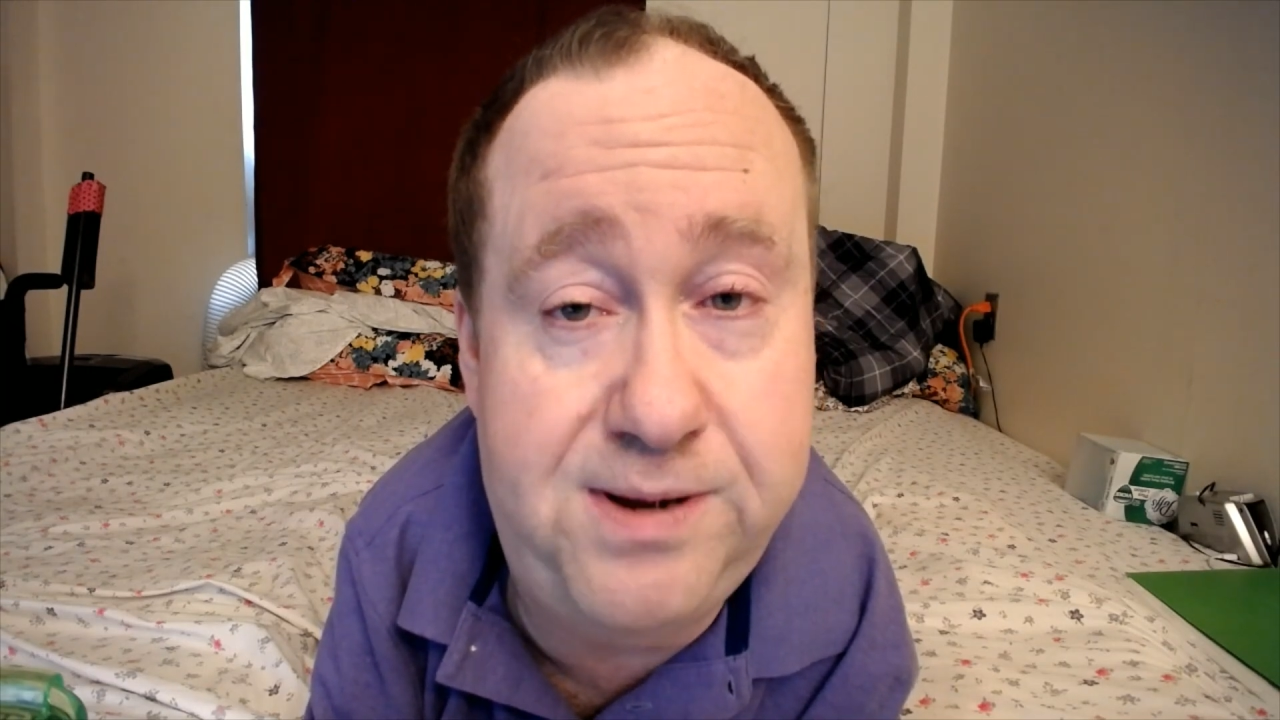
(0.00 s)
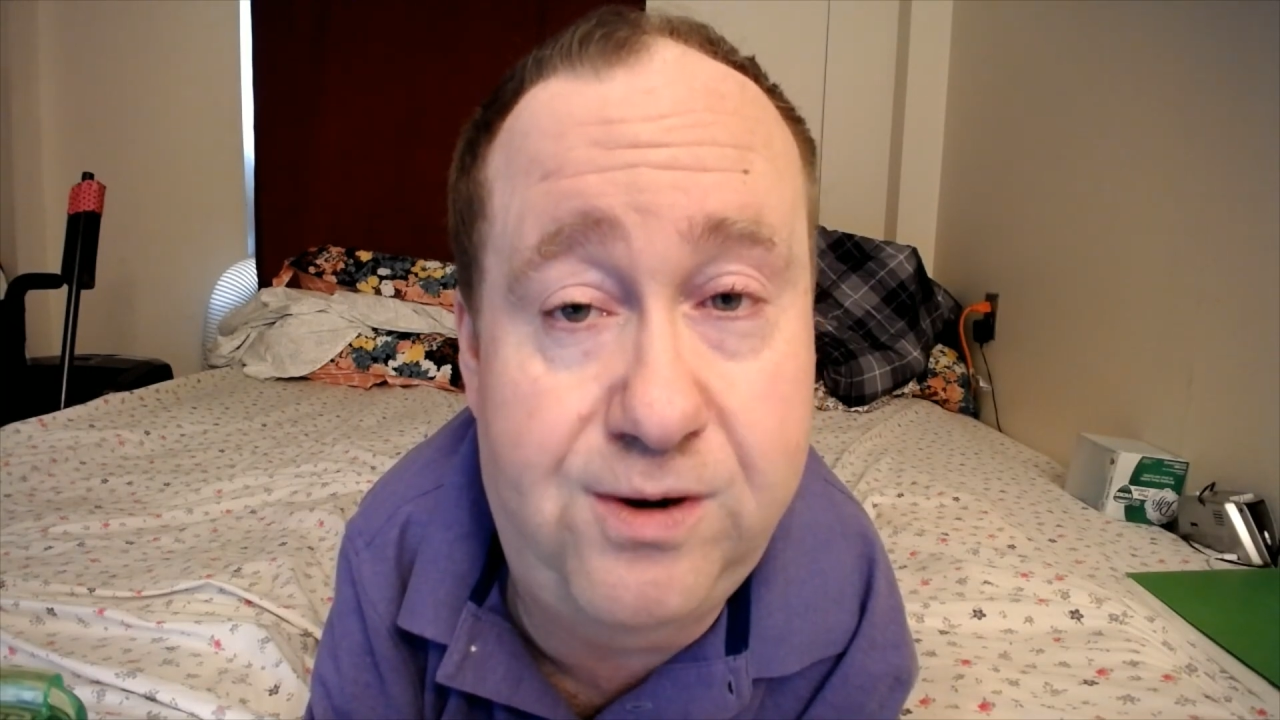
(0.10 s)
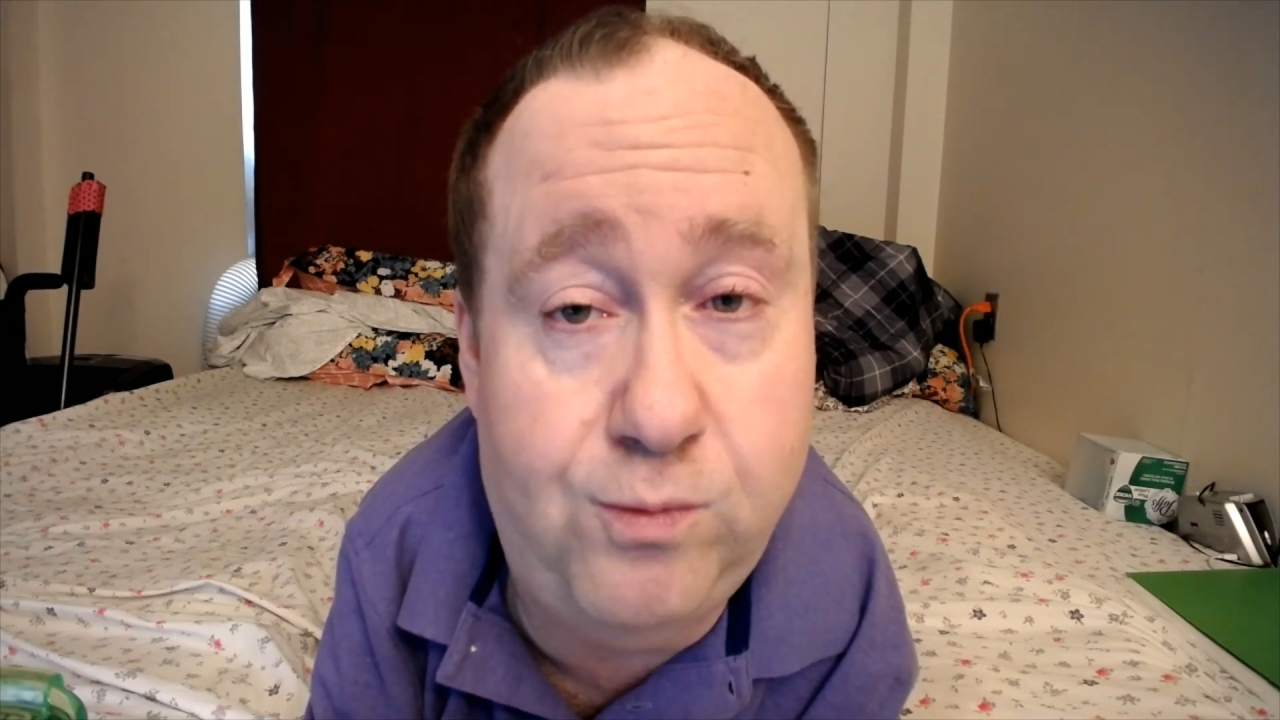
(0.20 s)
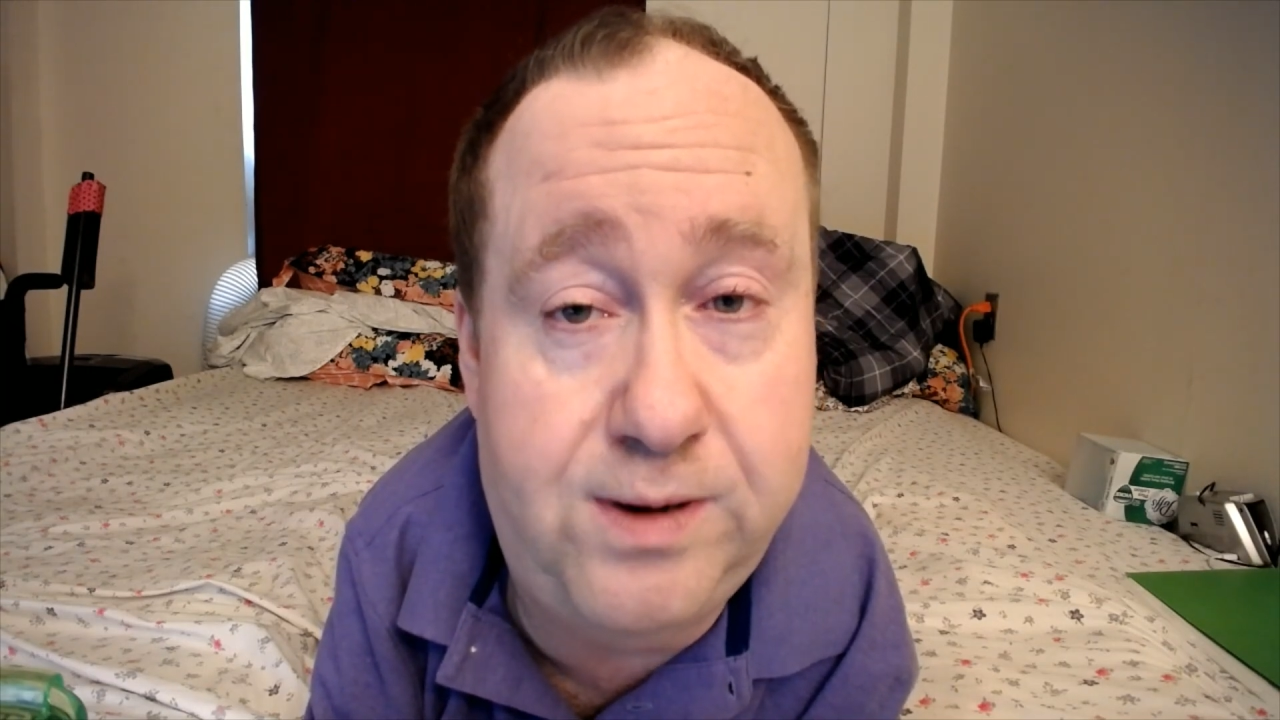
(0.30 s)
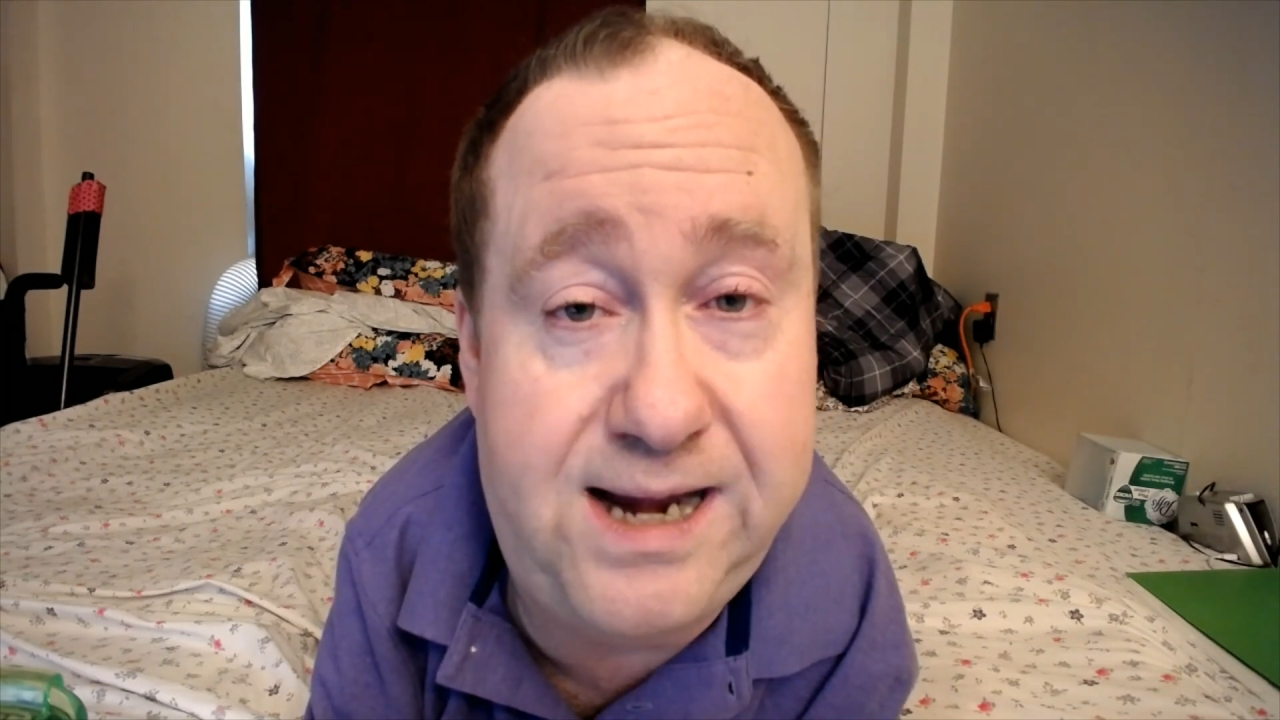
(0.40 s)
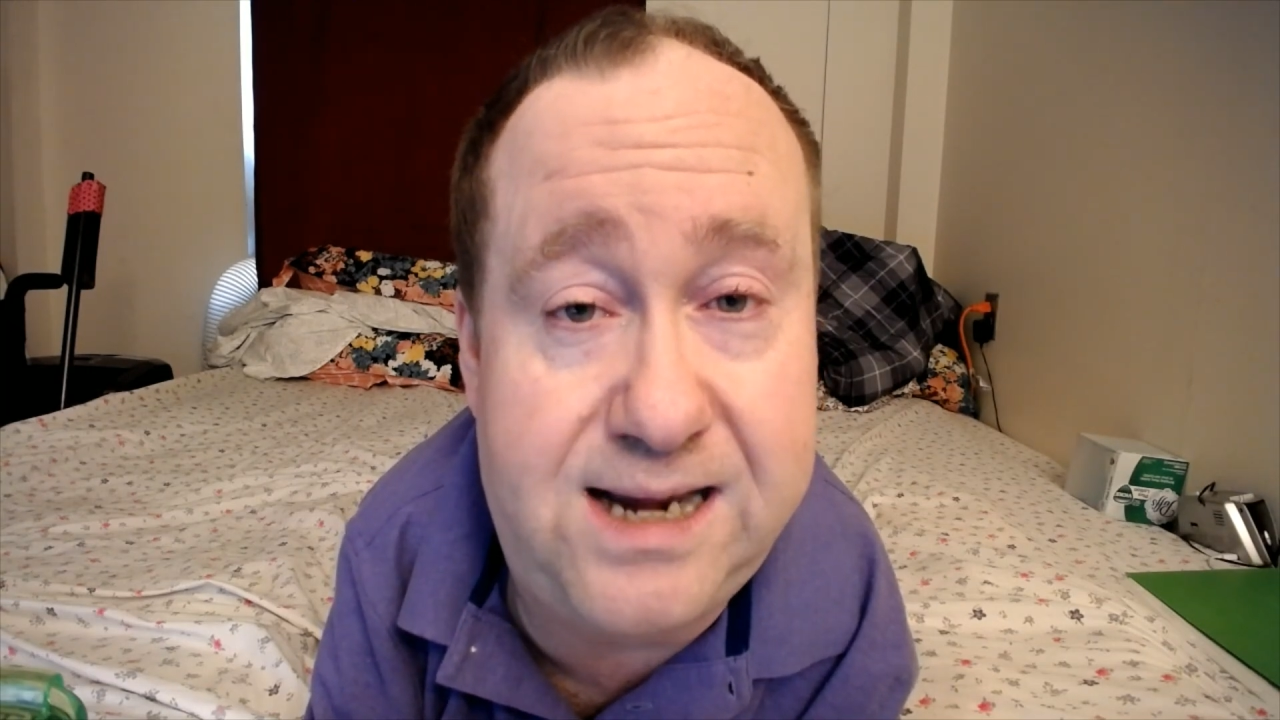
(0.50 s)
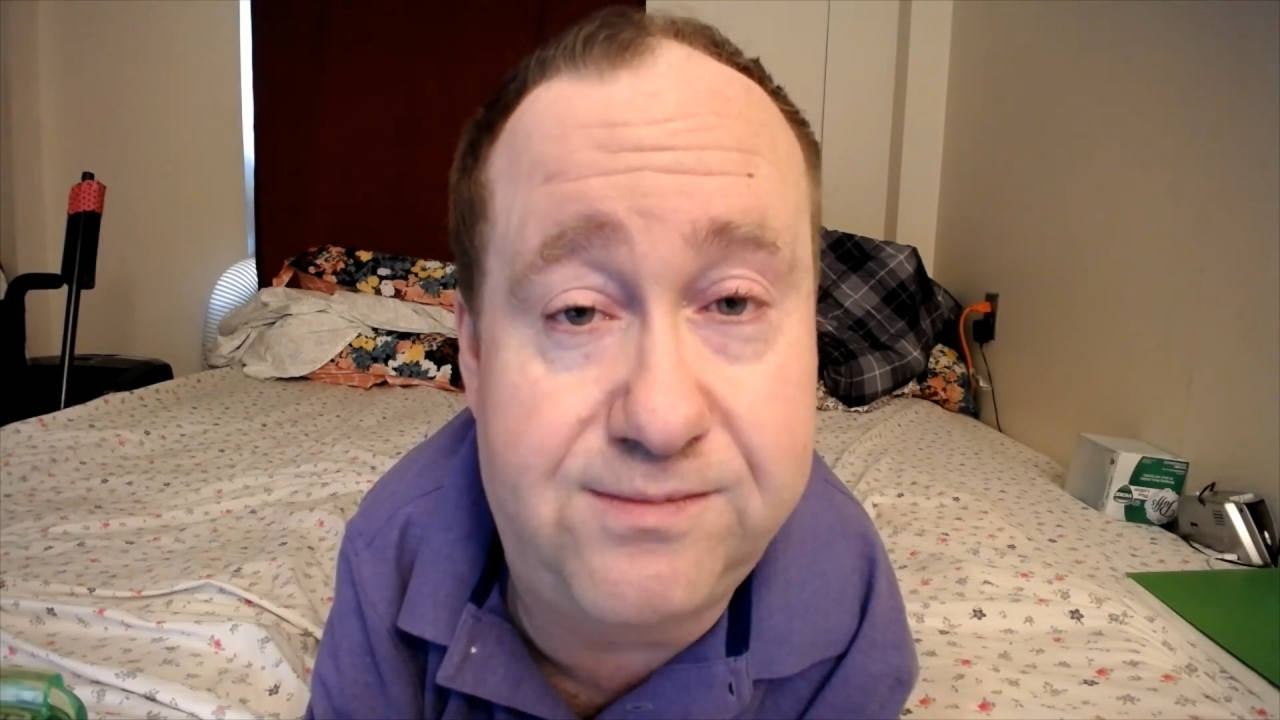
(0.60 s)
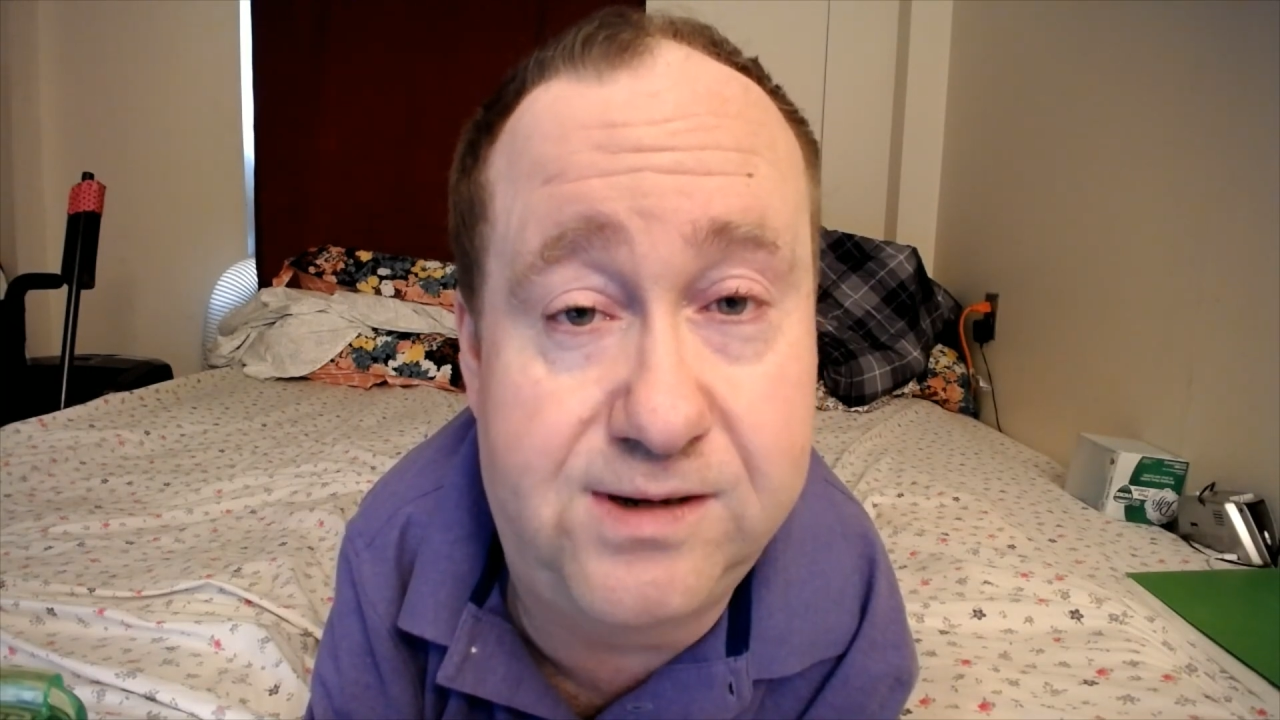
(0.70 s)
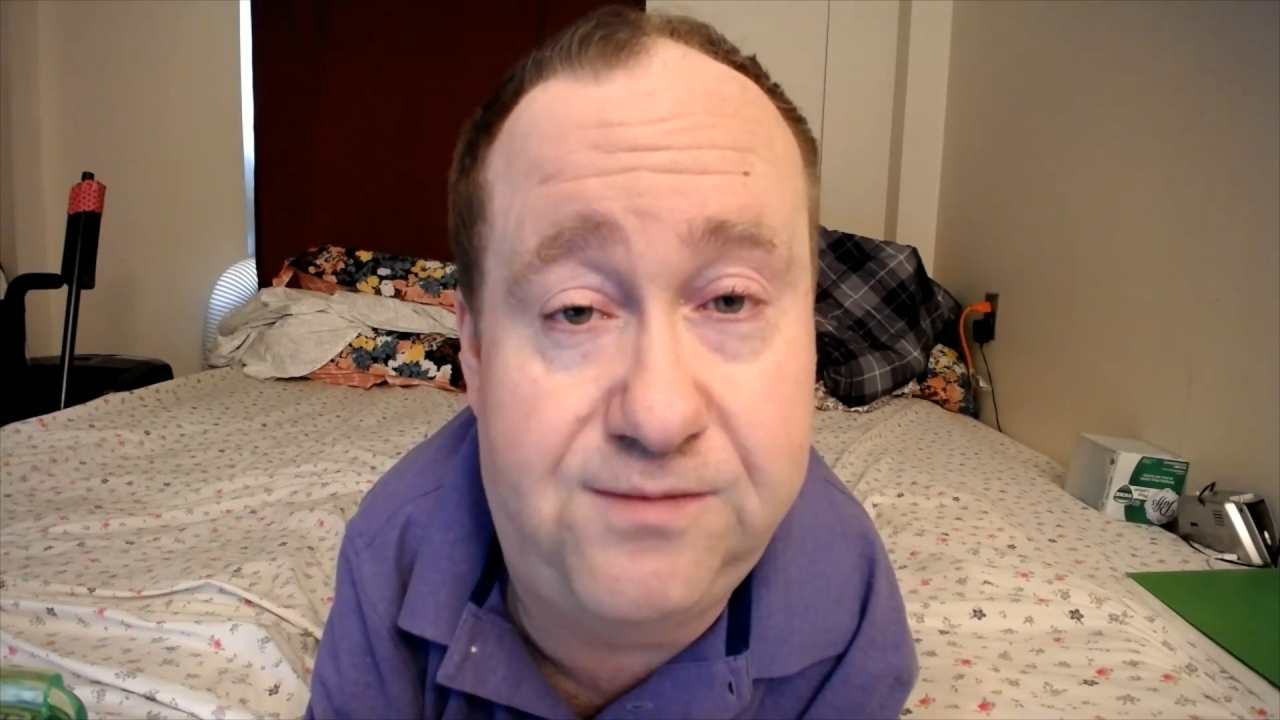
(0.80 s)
bit rate